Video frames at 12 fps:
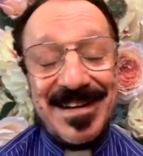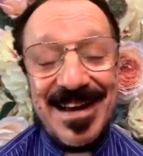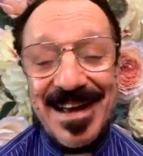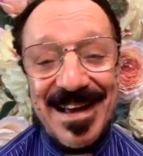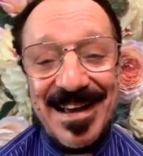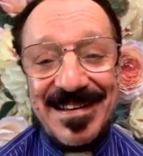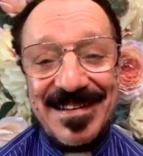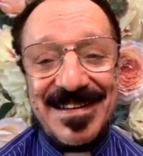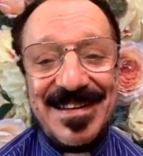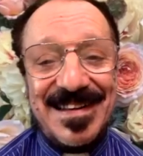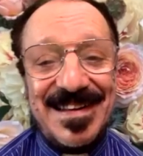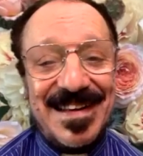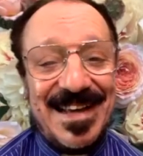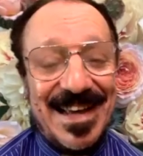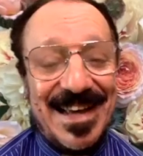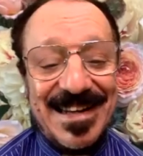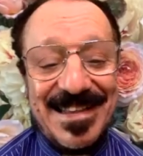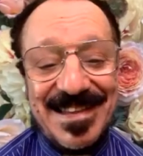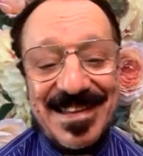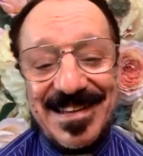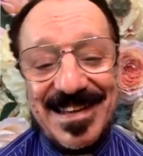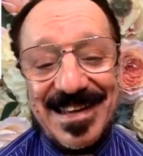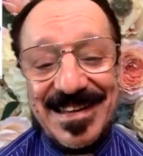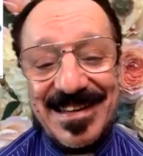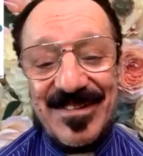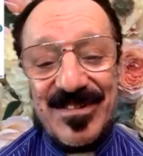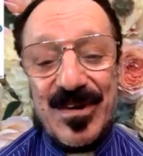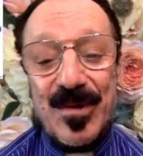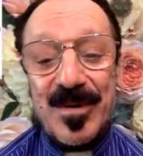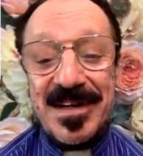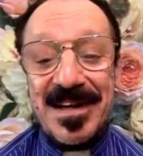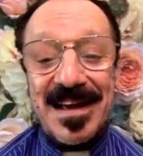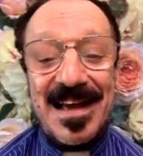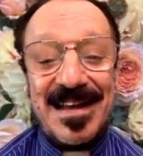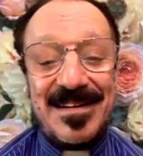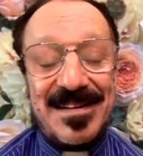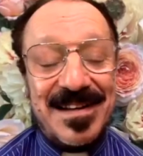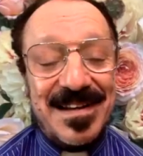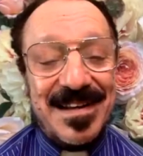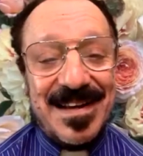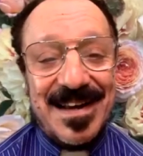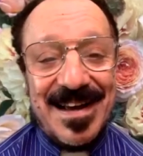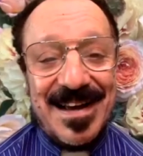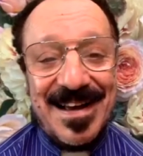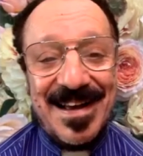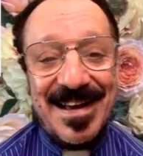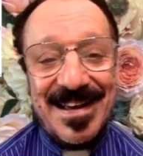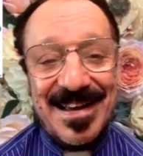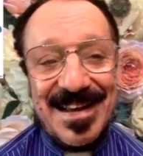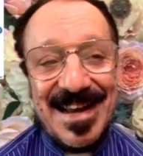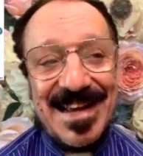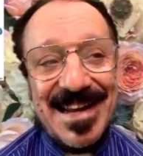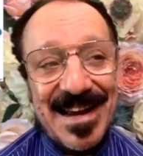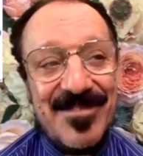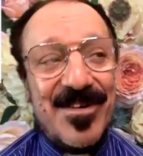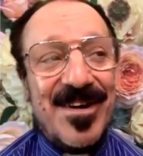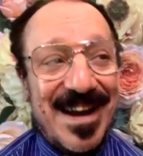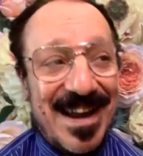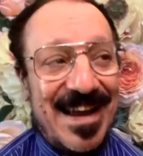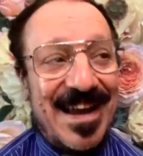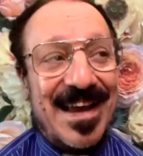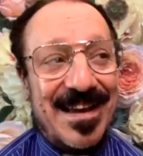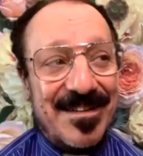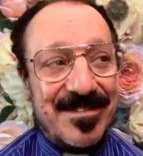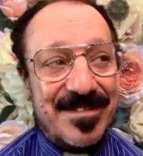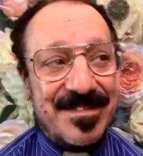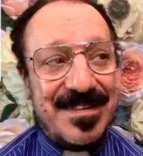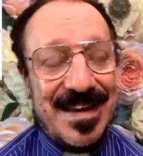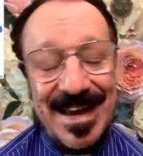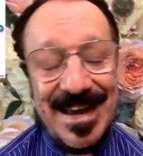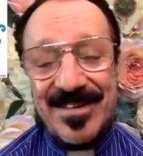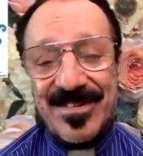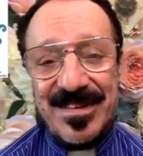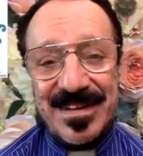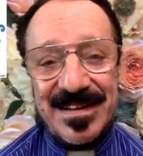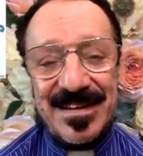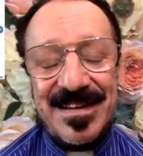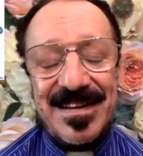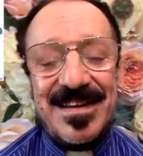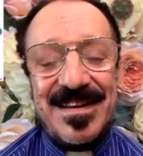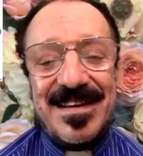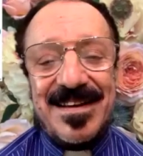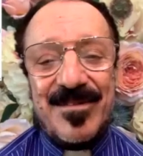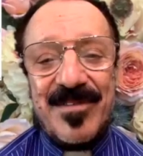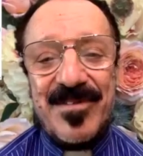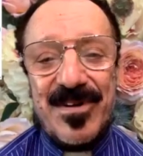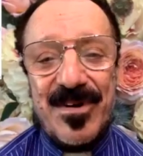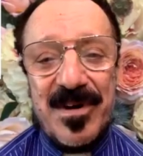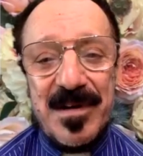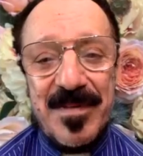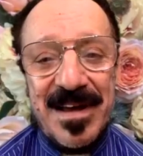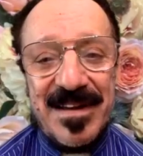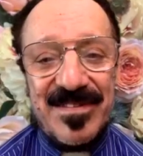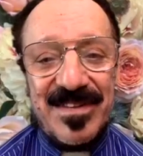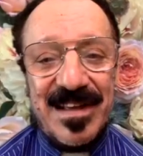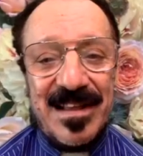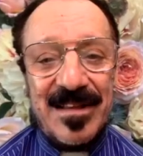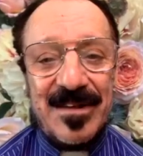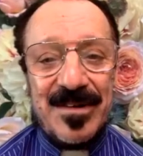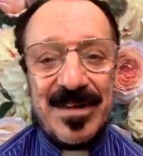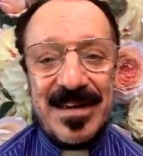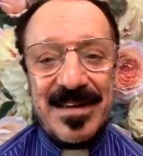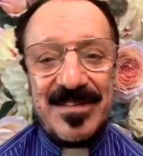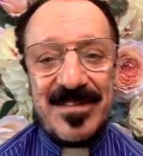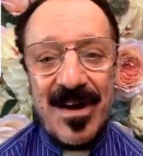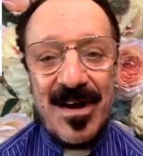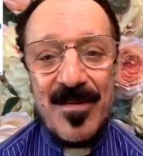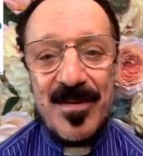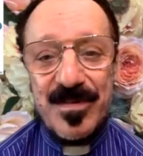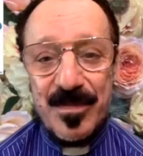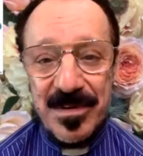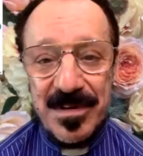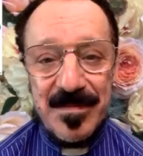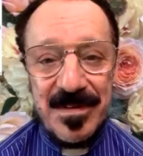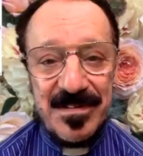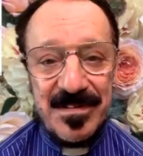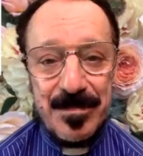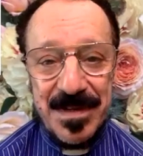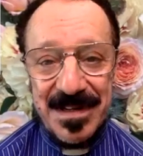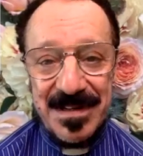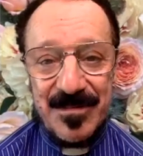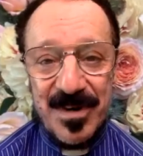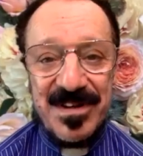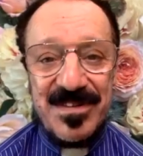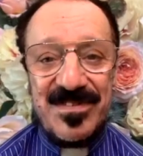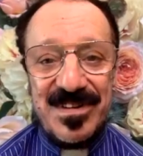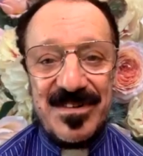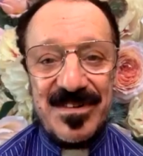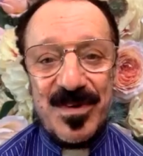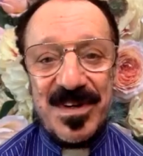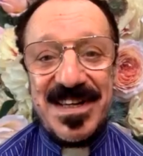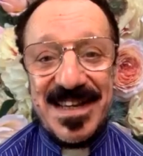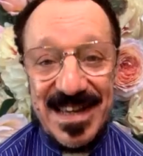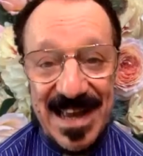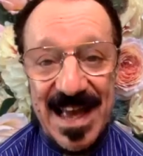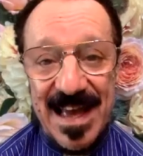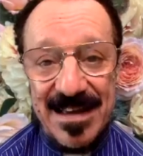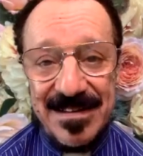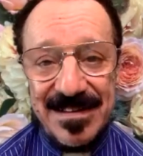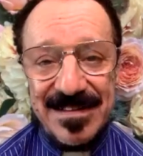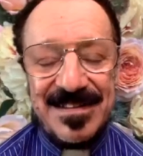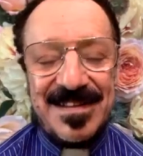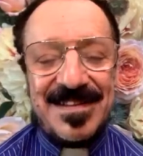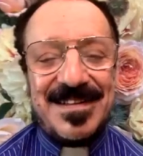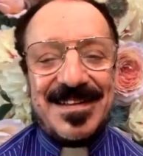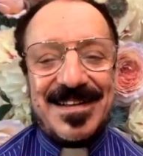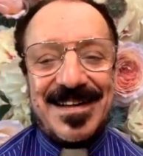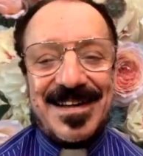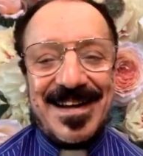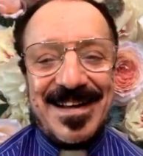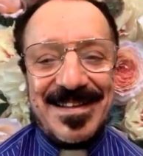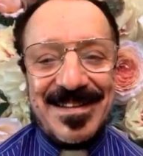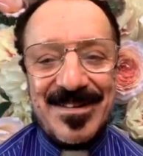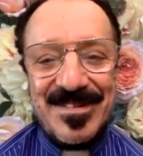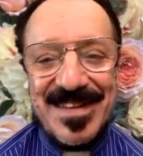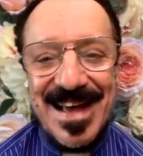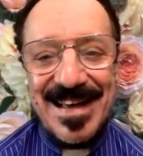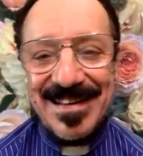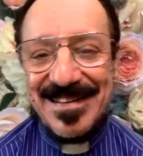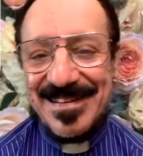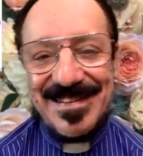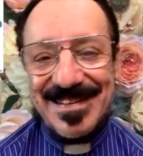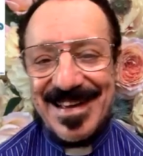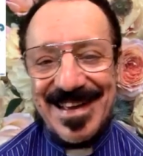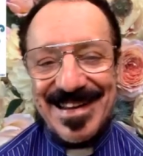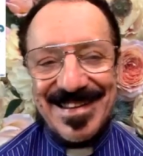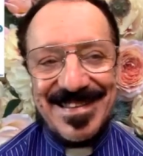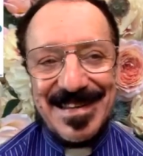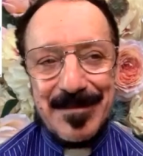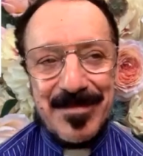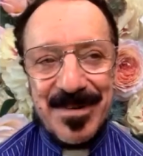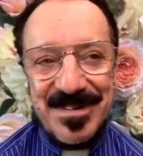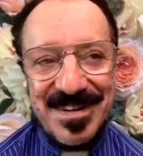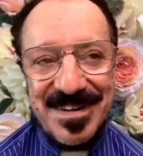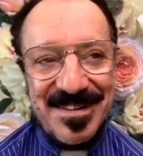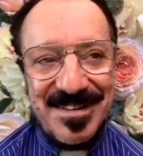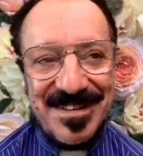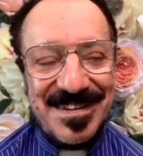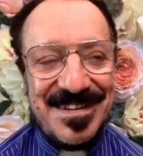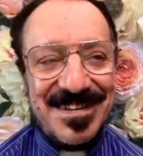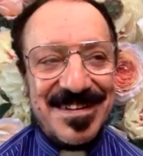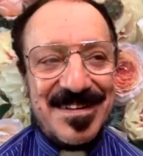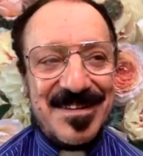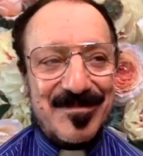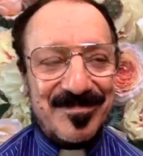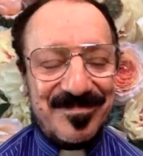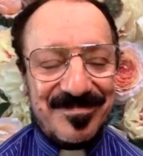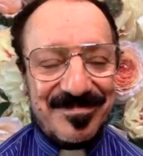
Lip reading: to hide anything that is going on, and I never have, actually. Reverend Tony Ponticello has always pretty much been, what you see is what you get. There's not anything particularly hidden.